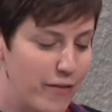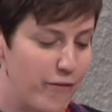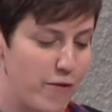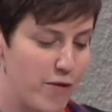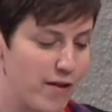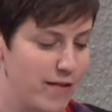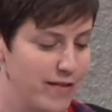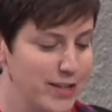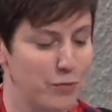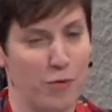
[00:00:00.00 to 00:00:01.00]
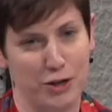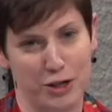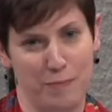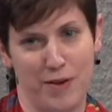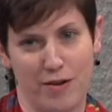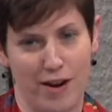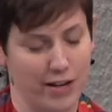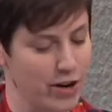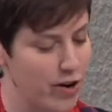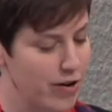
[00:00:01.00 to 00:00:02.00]
for this worship year
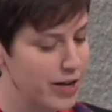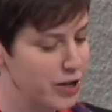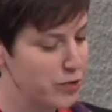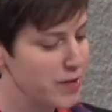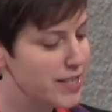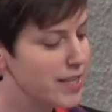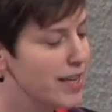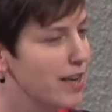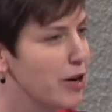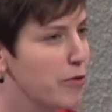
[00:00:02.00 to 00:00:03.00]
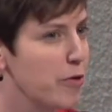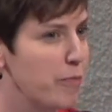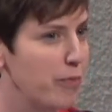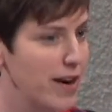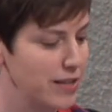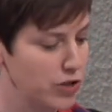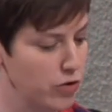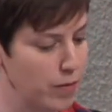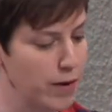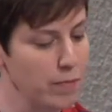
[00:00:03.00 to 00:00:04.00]
on courage, we did a group
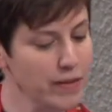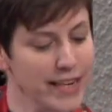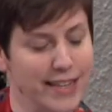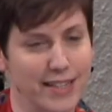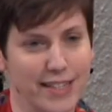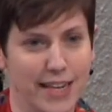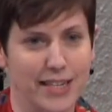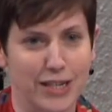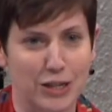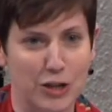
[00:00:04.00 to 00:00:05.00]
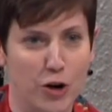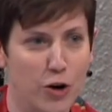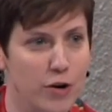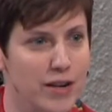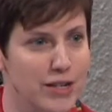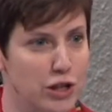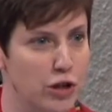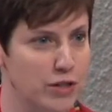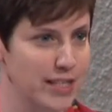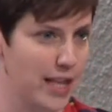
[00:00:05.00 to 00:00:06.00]
brainstorm, completing the sentence, "Courage
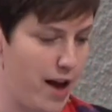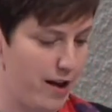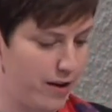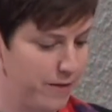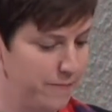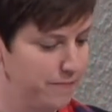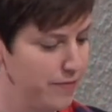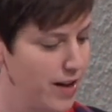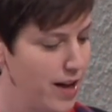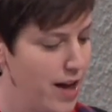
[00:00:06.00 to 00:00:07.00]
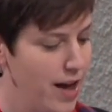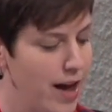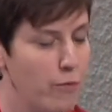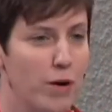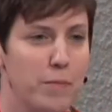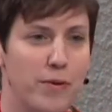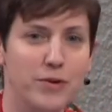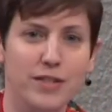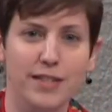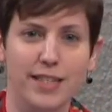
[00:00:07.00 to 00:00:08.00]
looks like." And one
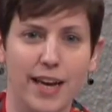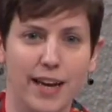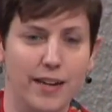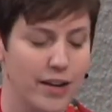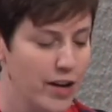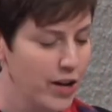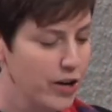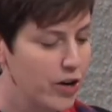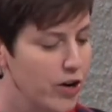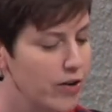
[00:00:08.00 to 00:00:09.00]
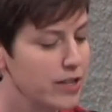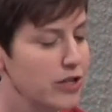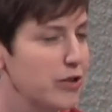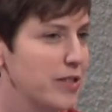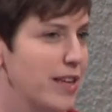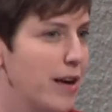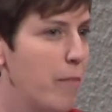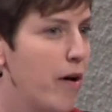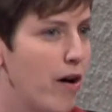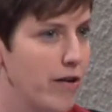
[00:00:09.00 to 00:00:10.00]
person said, "Courage looks like a
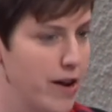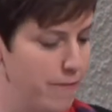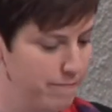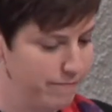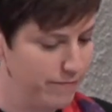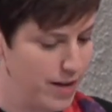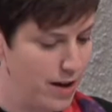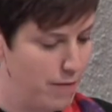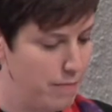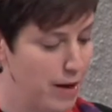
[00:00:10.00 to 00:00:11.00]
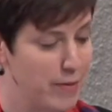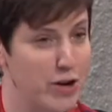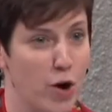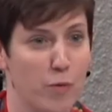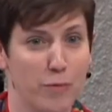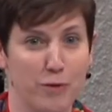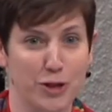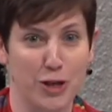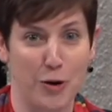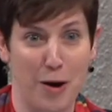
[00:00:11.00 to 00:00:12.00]
party. Maybe no one will
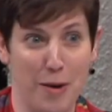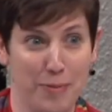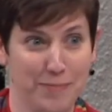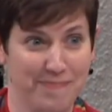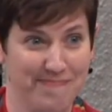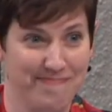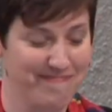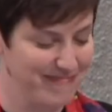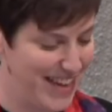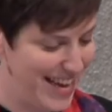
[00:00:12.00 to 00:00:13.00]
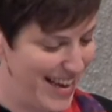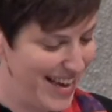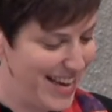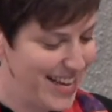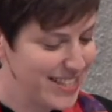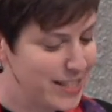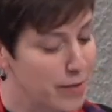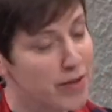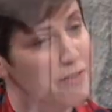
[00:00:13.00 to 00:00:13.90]
show up." Some of